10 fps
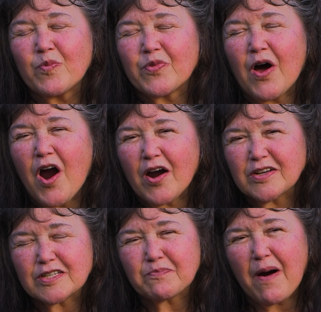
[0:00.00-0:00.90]
The
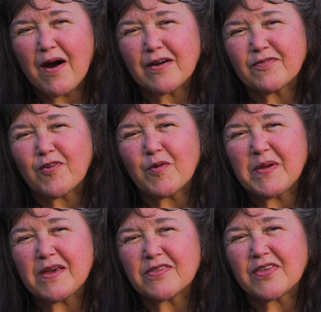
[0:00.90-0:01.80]
hardest part for
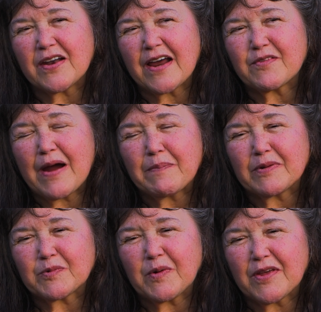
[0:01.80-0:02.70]
me that I
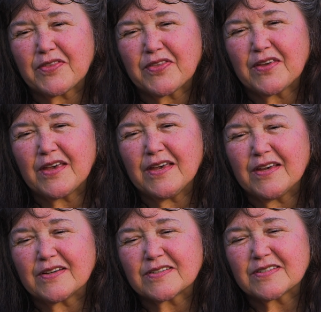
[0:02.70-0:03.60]
grappled with
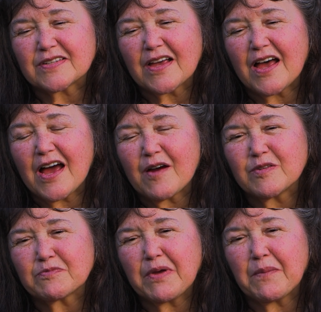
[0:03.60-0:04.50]
is I
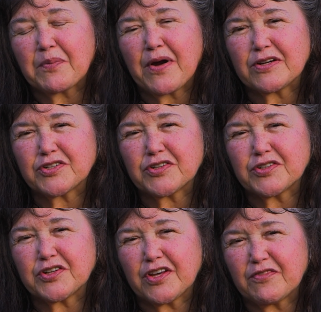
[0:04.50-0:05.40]
was being
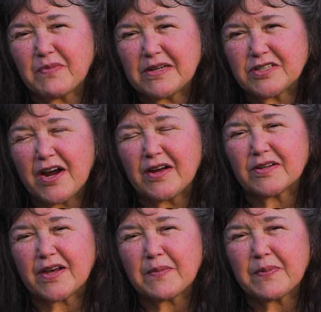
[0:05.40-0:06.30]
pressured to give my
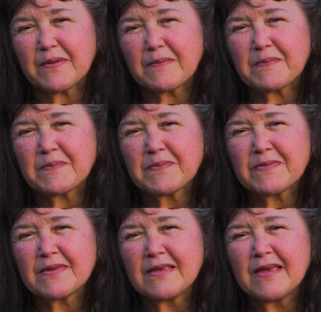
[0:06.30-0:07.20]
child up.
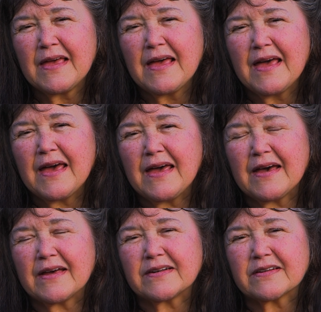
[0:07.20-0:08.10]

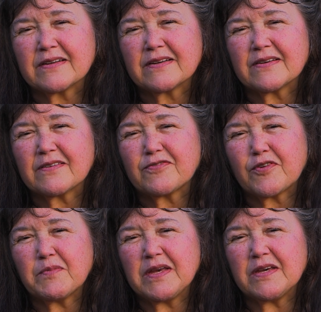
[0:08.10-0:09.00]
And
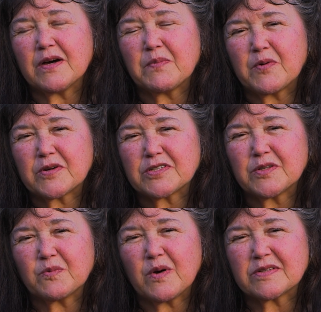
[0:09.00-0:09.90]
for me,
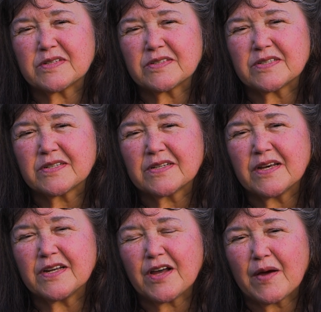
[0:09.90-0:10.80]
abortion wasn't
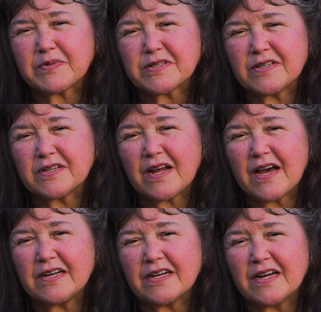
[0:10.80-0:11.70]
an option.
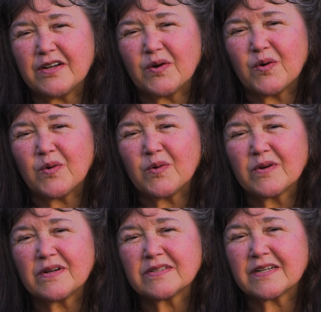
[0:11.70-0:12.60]
And I know
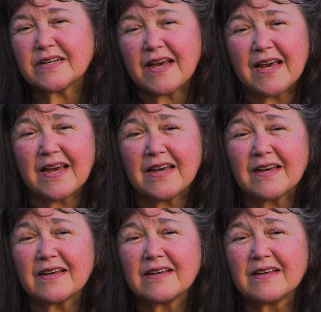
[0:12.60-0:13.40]
today